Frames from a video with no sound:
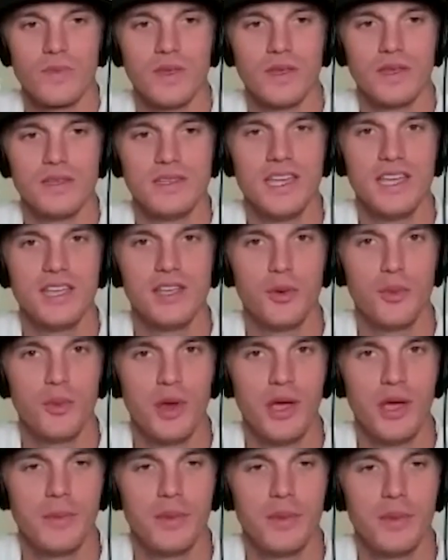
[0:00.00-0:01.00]
Daniel
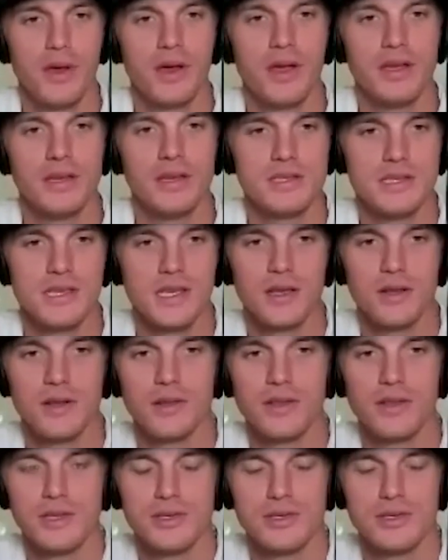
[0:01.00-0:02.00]
Bradbury is singing
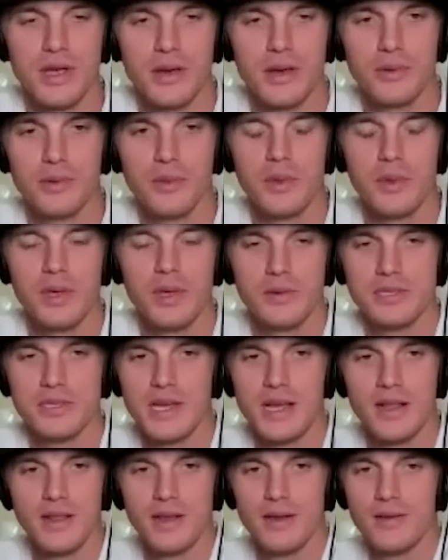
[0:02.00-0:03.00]
on that track with me, which I yeah.
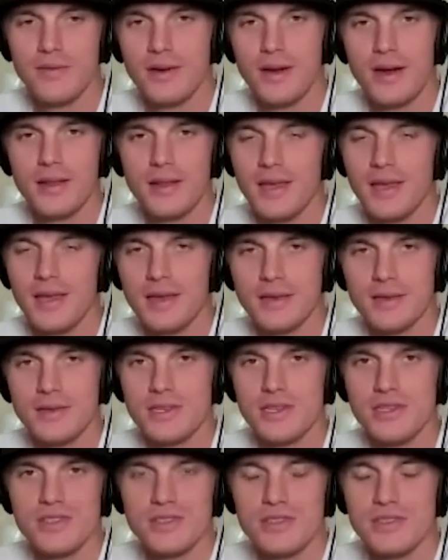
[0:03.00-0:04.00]
love her. I think
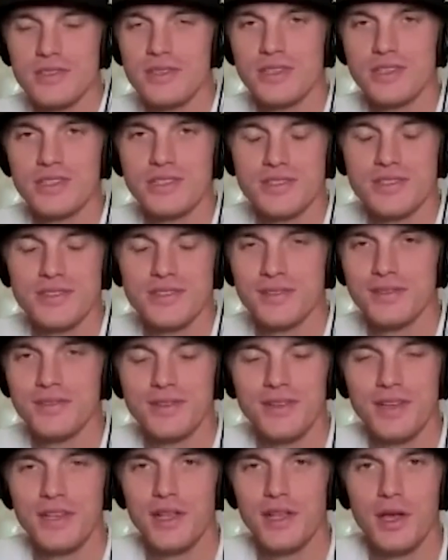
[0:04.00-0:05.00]
she's just
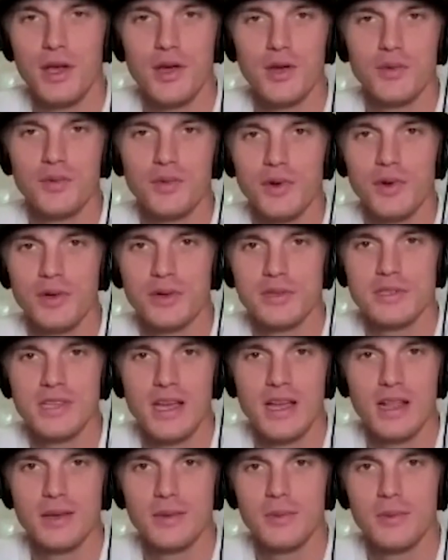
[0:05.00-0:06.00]
an unreal
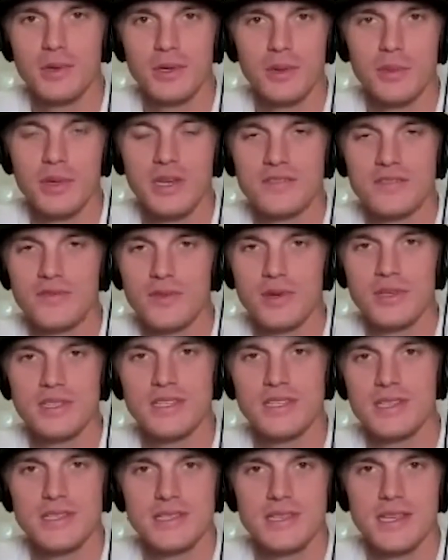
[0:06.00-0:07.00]
talent, one of the best voices
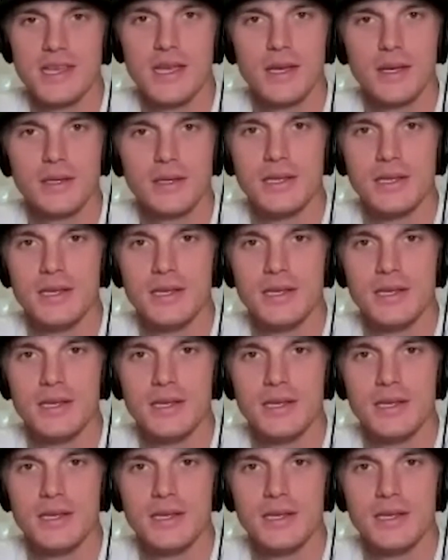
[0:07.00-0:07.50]
in town.